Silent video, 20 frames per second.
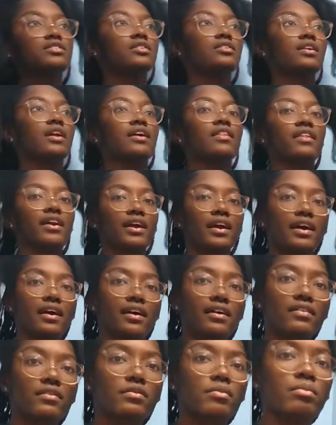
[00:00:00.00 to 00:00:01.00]
So now that
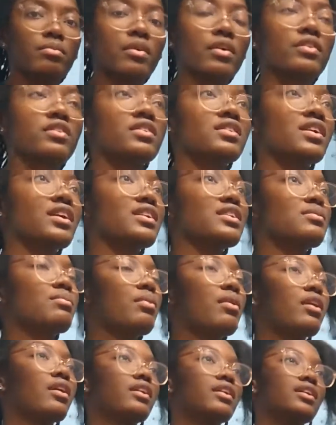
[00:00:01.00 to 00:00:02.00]
I have both sides
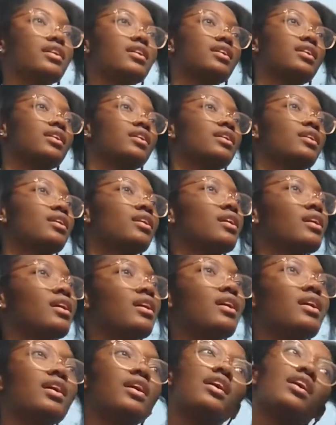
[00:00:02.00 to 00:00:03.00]
parted,
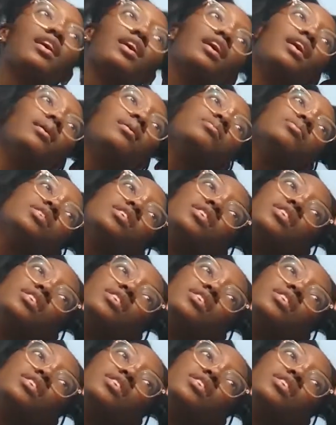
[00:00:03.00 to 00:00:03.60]
I'm